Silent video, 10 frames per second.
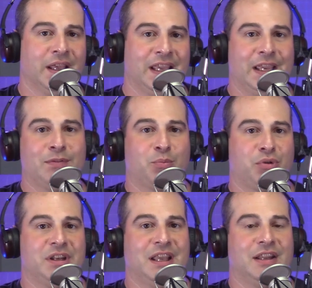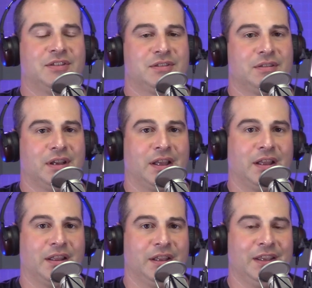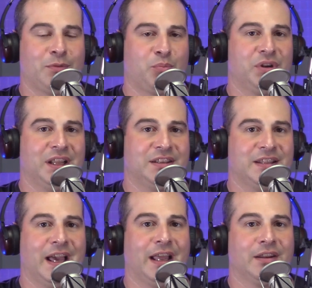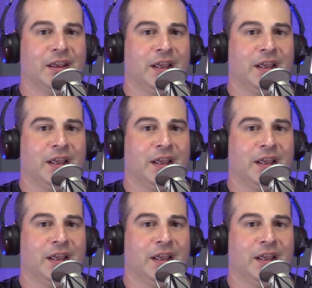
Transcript: even predates uh, even predates that.